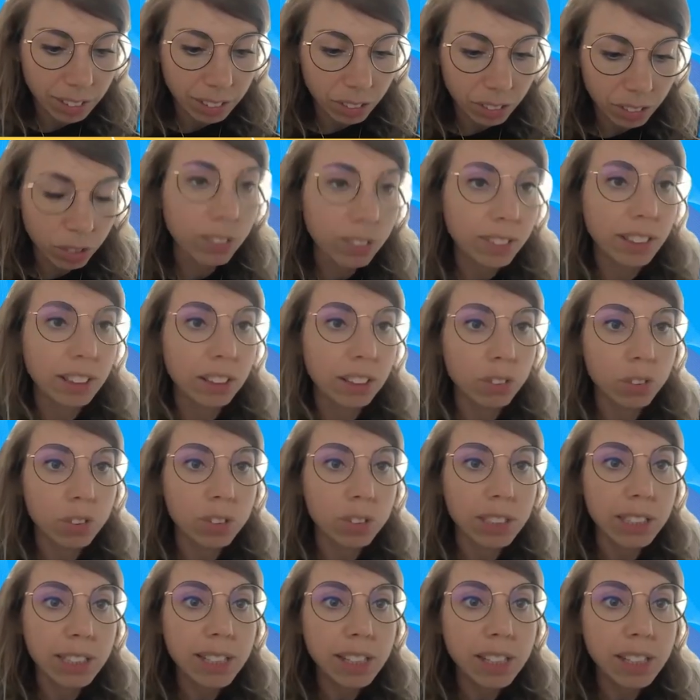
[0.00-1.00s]

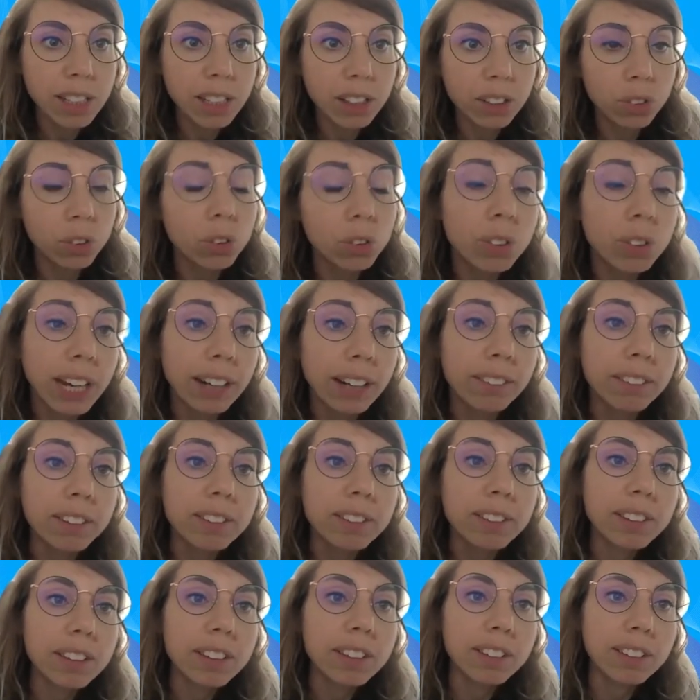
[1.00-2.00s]
successfully to
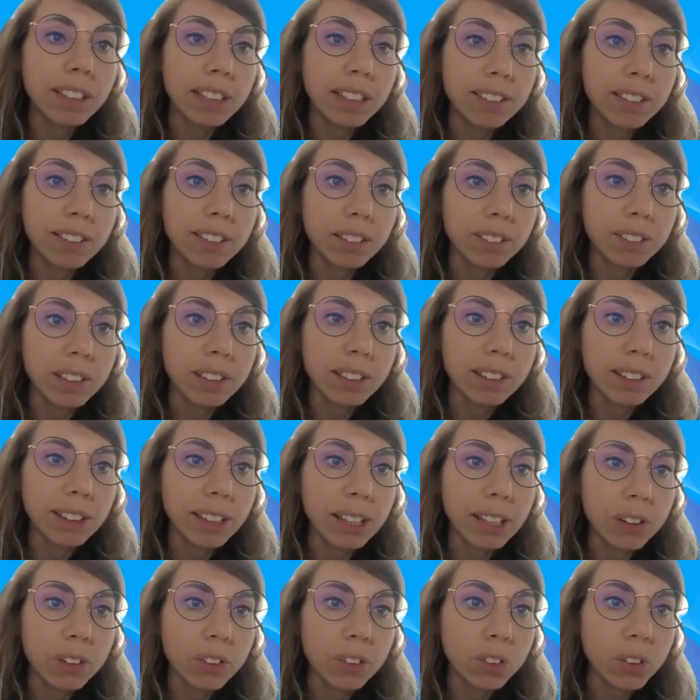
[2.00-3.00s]
guarantee that there is
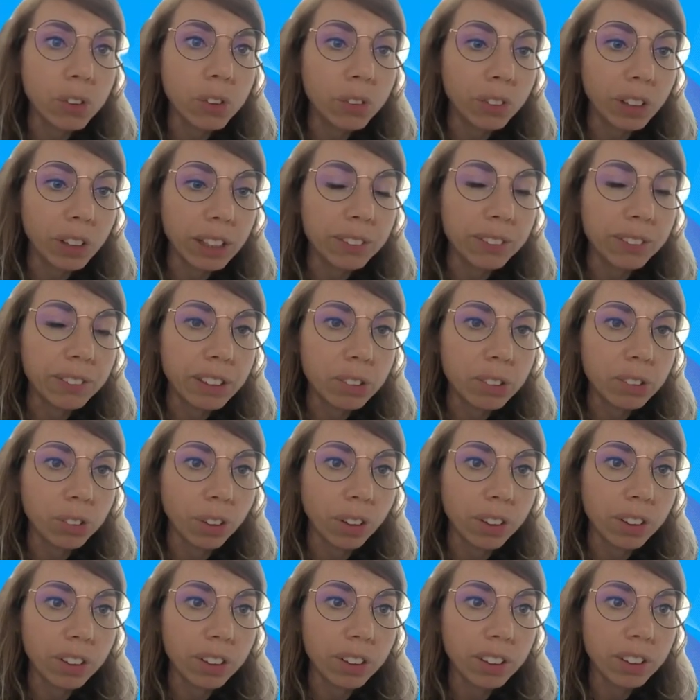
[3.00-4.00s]
no
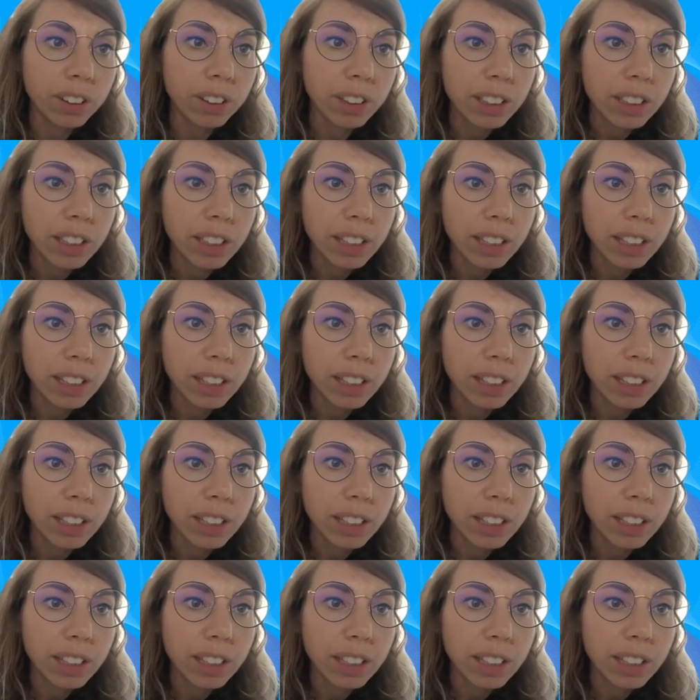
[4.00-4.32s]
regression